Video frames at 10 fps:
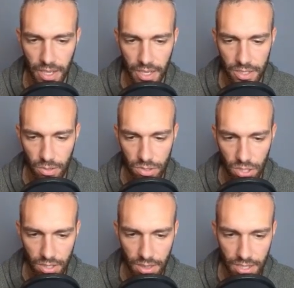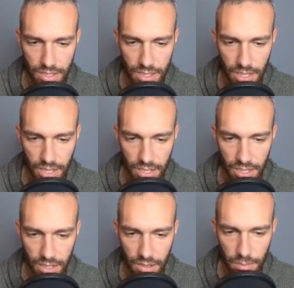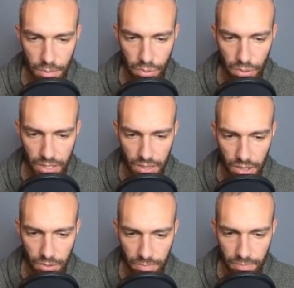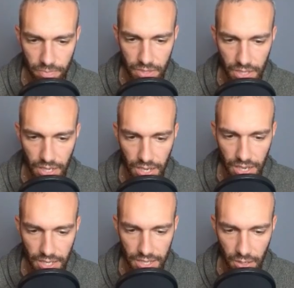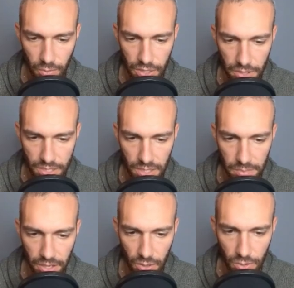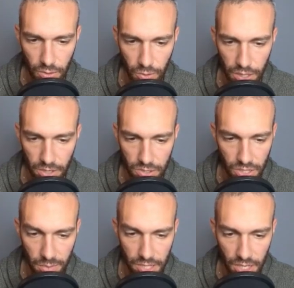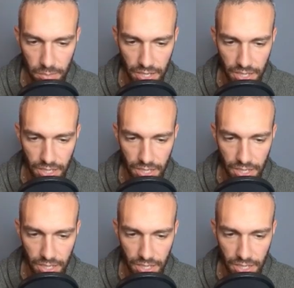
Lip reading: So took this thing pretty low. They get a Weather Ball, take me out, a Rock Weather Ball. So come in Carbink.